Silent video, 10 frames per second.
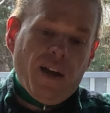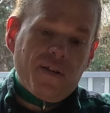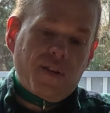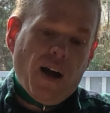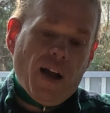
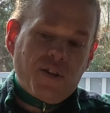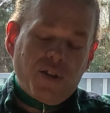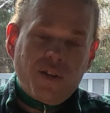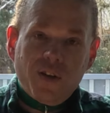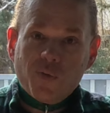And
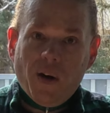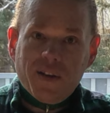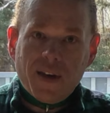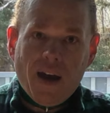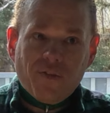scotch is where
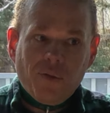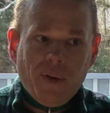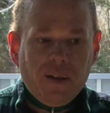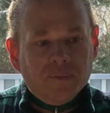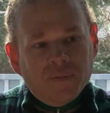it's at for
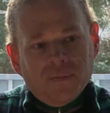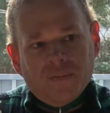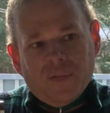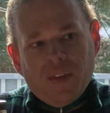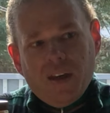me.
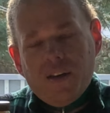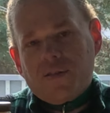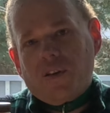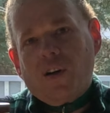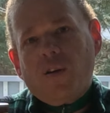
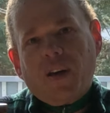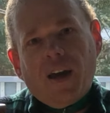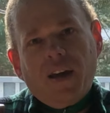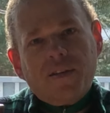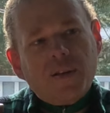These are
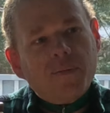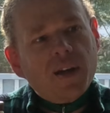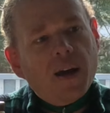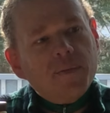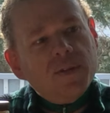okay.
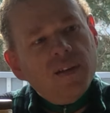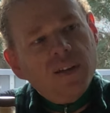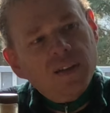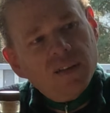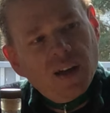Sometimes
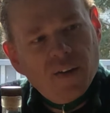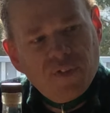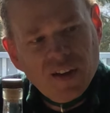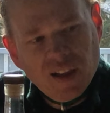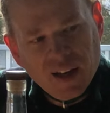I
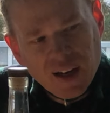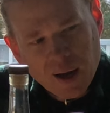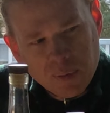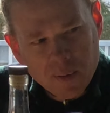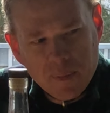feel like
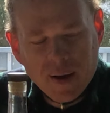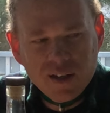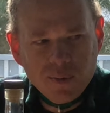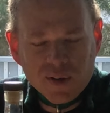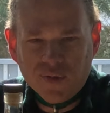I probably
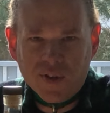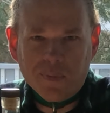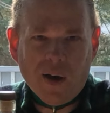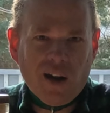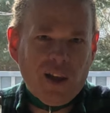paid too much for this
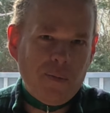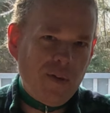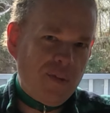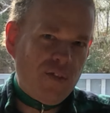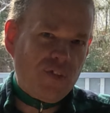bottle and
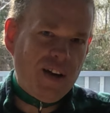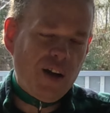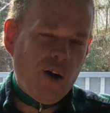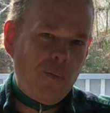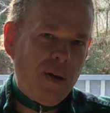I'm even afraid
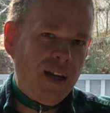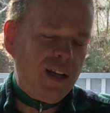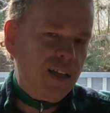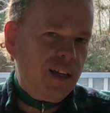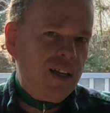to open
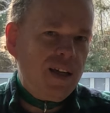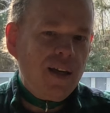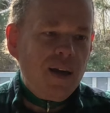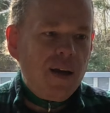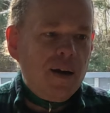it.
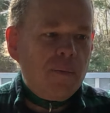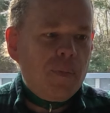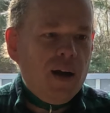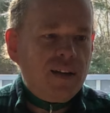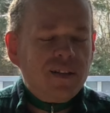
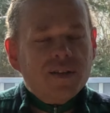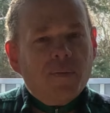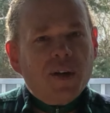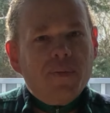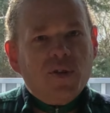But
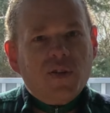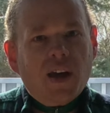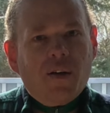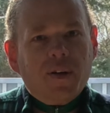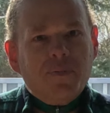sometimes you just
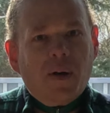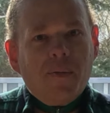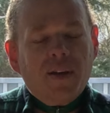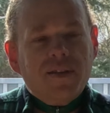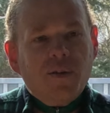got to
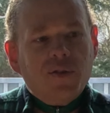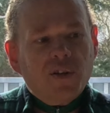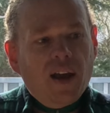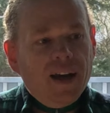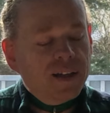experiment and see what
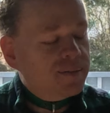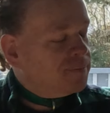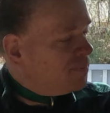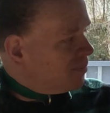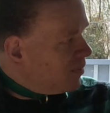you like.
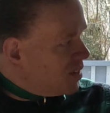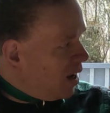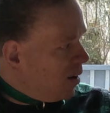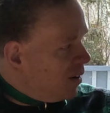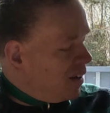
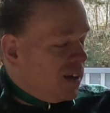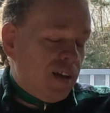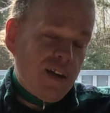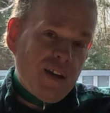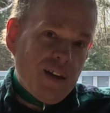So,
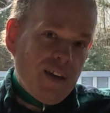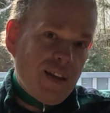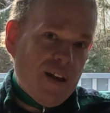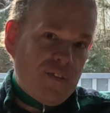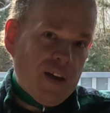in
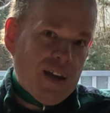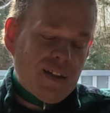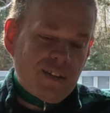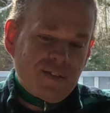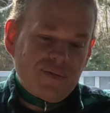that
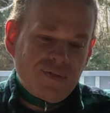vein,